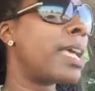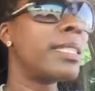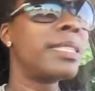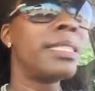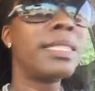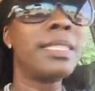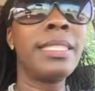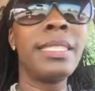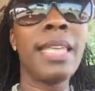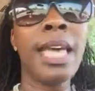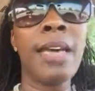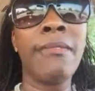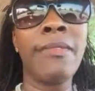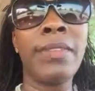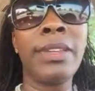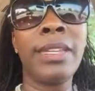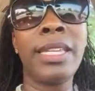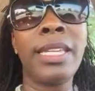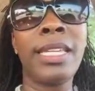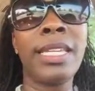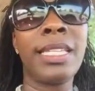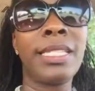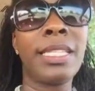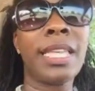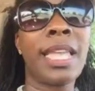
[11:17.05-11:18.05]
and
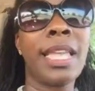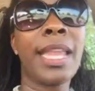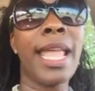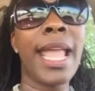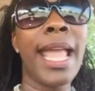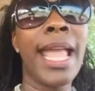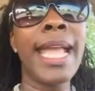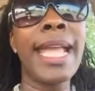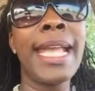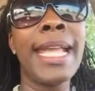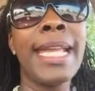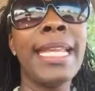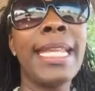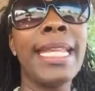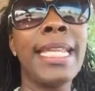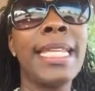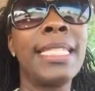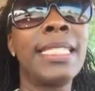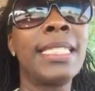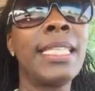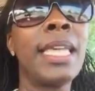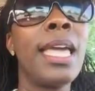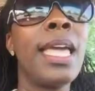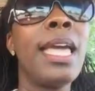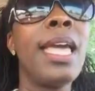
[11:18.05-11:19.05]
70s and
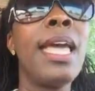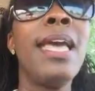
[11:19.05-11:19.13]
80s